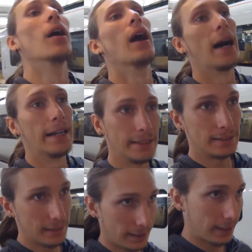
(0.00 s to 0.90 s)
and I
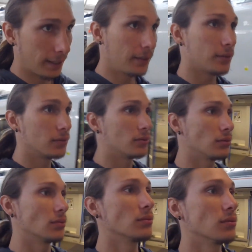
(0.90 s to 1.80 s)
did it,
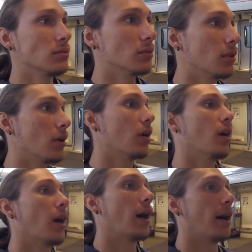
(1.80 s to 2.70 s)

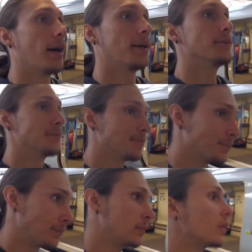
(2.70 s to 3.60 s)
and
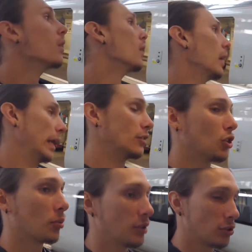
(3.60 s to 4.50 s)
it
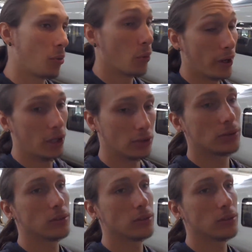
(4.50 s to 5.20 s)
took me somewhere else.